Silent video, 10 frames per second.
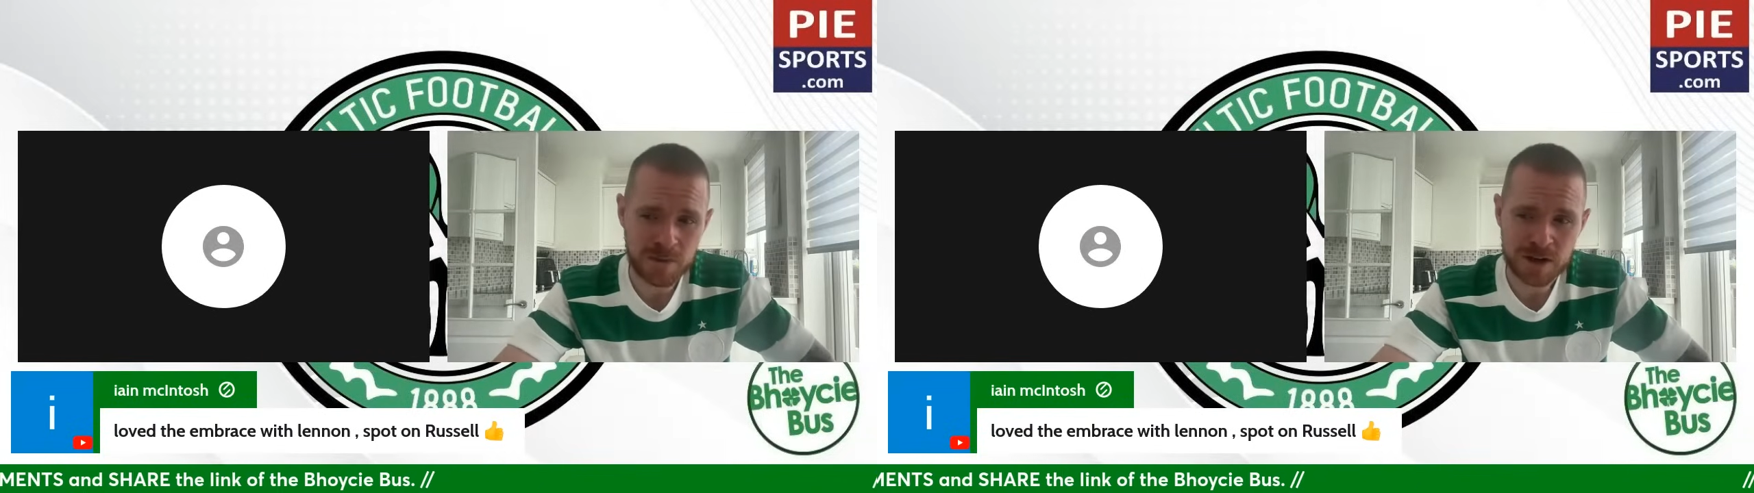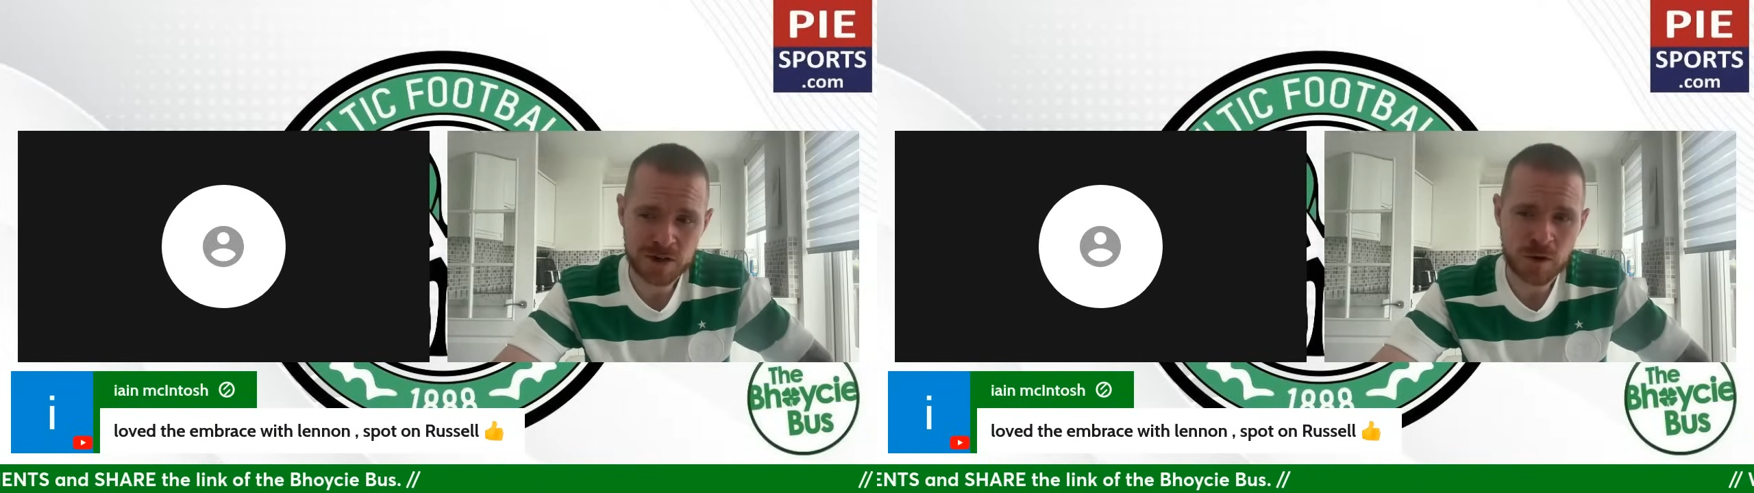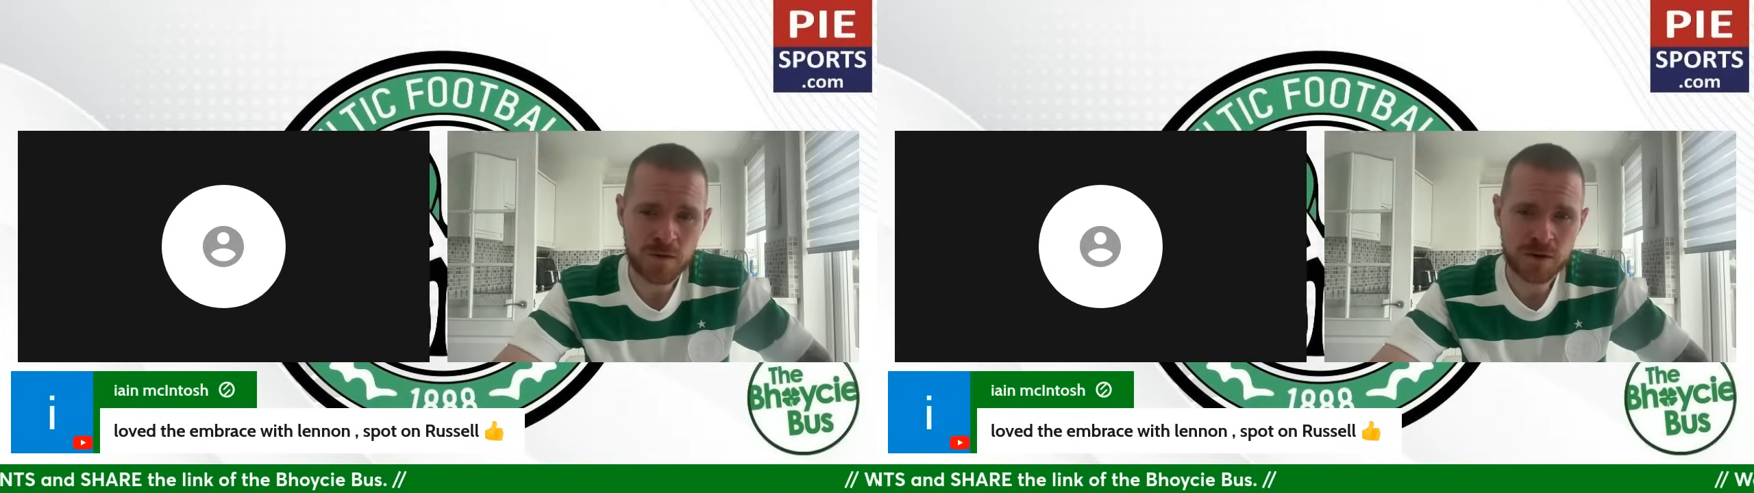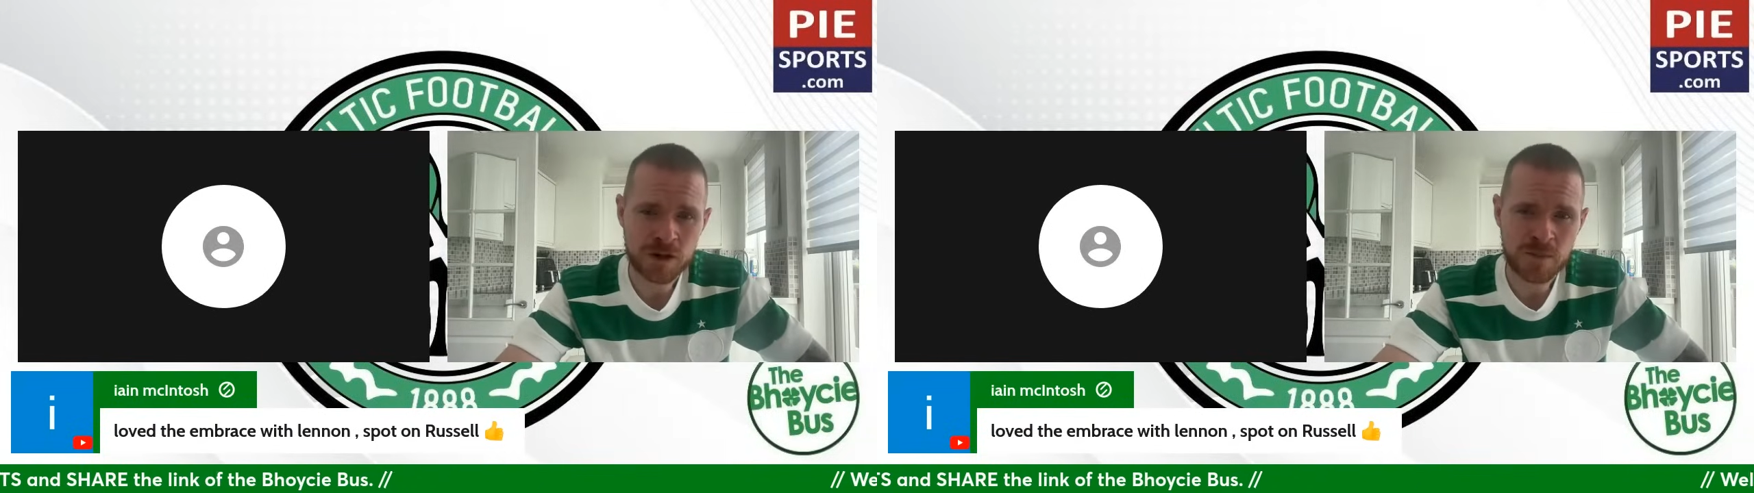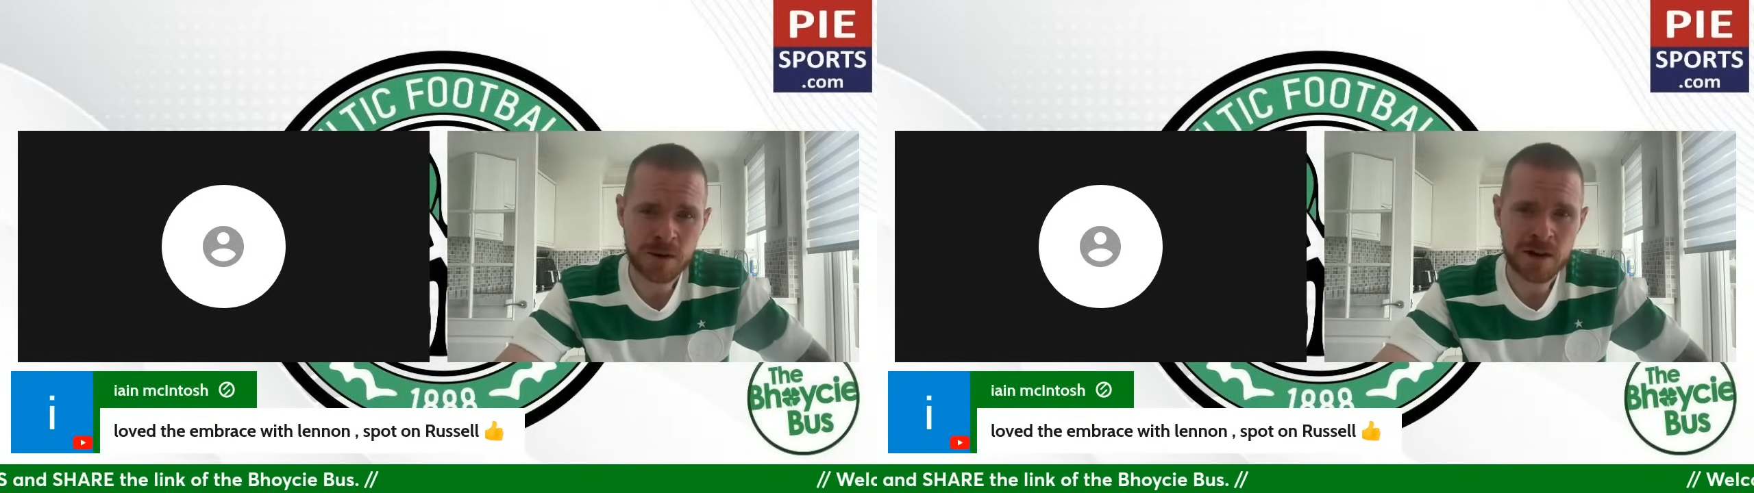press conference
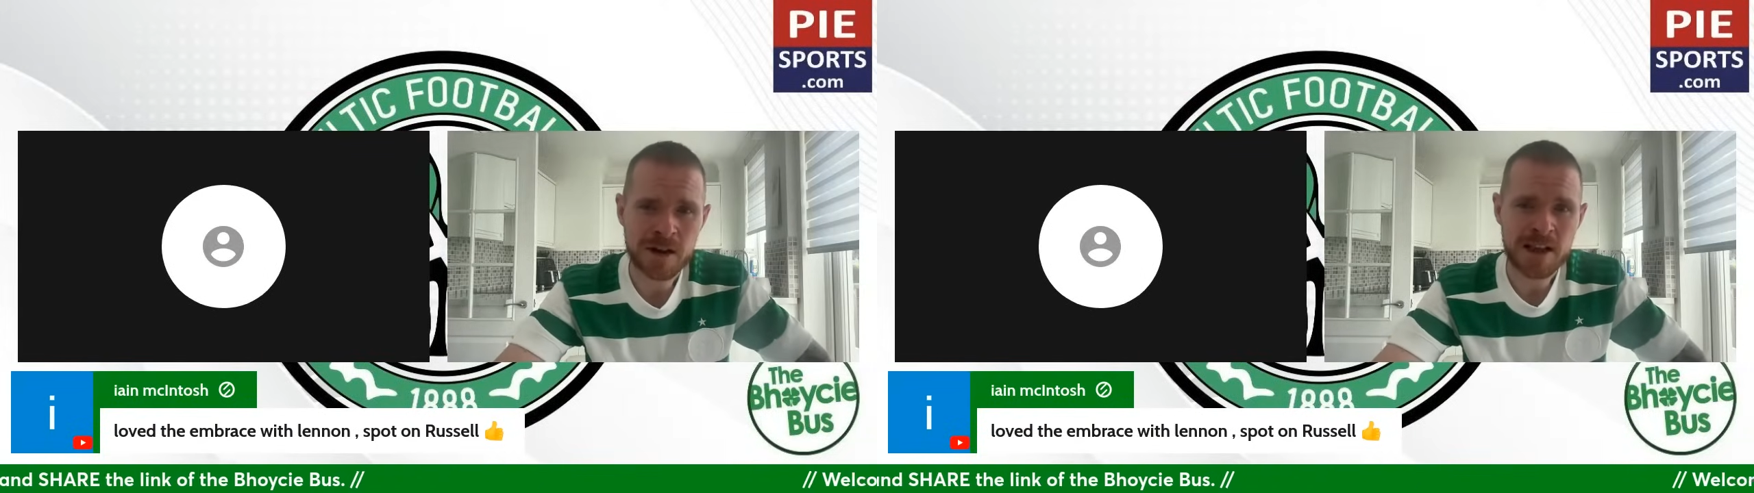up here,